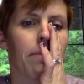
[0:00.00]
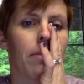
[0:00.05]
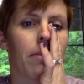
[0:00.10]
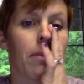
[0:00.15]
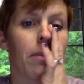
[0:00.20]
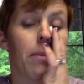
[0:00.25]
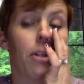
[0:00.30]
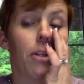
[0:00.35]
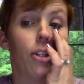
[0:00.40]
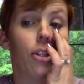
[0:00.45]

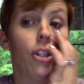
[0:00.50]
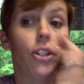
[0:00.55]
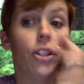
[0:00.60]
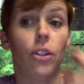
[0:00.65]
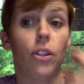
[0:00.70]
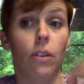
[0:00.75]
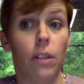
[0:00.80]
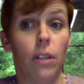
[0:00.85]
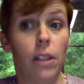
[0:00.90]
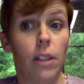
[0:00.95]
But she
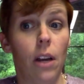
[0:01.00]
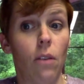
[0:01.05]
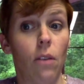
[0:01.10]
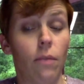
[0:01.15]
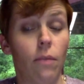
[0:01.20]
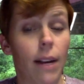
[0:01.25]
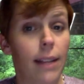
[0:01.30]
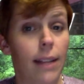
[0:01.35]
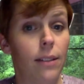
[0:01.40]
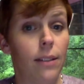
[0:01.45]
sure as hell
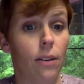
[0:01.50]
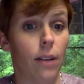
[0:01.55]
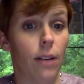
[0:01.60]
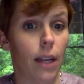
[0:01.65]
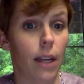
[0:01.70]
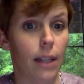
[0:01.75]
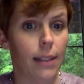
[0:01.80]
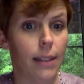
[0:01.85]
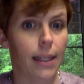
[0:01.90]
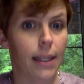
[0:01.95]
raised her
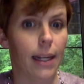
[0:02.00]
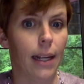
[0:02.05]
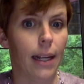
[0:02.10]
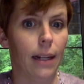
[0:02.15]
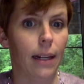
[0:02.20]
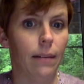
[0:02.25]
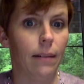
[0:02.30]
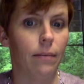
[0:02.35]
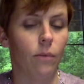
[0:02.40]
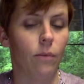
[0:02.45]
kids in it
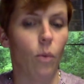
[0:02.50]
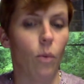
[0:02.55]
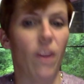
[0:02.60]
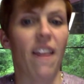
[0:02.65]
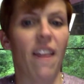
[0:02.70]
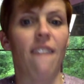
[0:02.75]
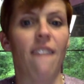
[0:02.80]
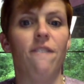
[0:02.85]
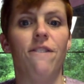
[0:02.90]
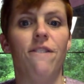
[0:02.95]
with
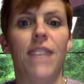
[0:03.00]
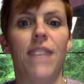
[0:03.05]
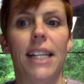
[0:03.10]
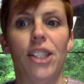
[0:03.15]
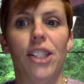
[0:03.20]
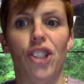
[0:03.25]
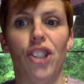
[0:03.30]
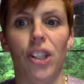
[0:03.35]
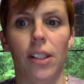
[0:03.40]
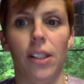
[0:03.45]
a
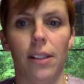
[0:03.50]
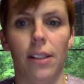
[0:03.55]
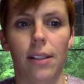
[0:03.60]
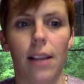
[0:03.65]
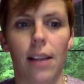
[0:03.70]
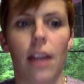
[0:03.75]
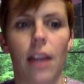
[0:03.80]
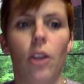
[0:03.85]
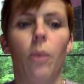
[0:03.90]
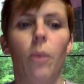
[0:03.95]
vengeance.
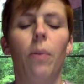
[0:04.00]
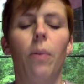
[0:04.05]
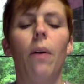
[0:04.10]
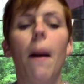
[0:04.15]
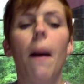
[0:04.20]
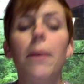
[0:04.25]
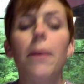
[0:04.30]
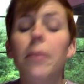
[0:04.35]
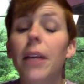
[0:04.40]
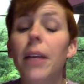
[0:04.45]
And you
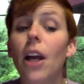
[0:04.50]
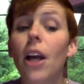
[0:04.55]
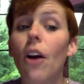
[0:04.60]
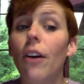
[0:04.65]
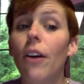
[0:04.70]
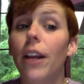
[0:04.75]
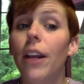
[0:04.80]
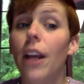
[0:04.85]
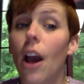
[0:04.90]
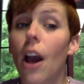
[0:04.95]
probably
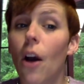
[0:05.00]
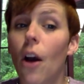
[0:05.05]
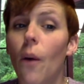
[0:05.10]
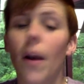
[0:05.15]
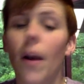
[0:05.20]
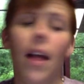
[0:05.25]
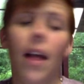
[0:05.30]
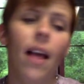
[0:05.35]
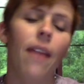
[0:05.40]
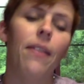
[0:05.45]
already know
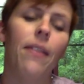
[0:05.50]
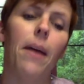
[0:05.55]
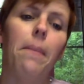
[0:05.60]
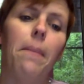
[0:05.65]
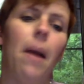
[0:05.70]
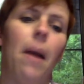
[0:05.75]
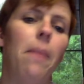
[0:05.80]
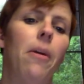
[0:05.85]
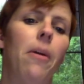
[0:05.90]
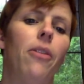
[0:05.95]
that
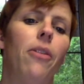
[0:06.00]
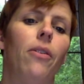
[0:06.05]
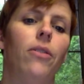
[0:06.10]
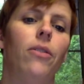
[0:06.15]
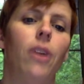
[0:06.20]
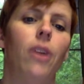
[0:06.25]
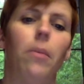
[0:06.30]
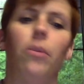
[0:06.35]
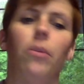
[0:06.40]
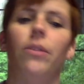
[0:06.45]
my mother
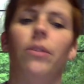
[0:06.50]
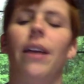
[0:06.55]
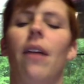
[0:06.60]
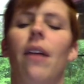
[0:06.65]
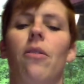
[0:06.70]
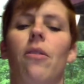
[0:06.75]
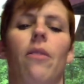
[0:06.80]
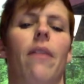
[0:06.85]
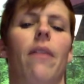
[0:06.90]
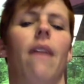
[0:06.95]
doubled
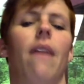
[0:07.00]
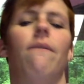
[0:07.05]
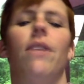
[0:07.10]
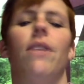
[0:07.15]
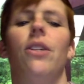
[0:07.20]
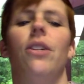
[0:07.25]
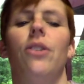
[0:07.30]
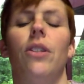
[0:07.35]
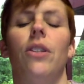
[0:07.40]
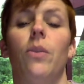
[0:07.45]
down on that
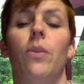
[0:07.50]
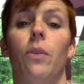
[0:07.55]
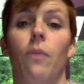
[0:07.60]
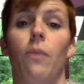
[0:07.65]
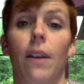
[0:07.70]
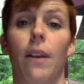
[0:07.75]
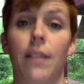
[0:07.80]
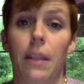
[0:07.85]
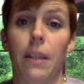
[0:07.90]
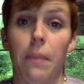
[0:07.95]
vengeance when
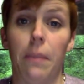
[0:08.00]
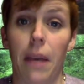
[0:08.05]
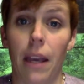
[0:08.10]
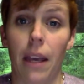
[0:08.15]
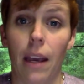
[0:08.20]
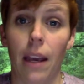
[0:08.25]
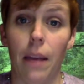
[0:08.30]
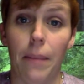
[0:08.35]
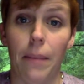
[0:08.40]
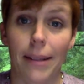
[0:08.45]
raising
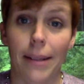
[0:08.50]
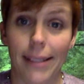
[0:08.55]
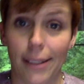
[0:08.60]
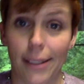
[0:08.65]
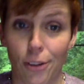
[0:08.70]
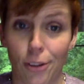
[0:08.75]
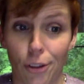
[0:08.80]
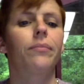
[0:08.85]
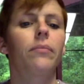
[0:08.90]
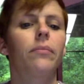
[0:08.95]
me and my
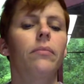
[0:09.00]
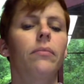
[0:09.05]
sister.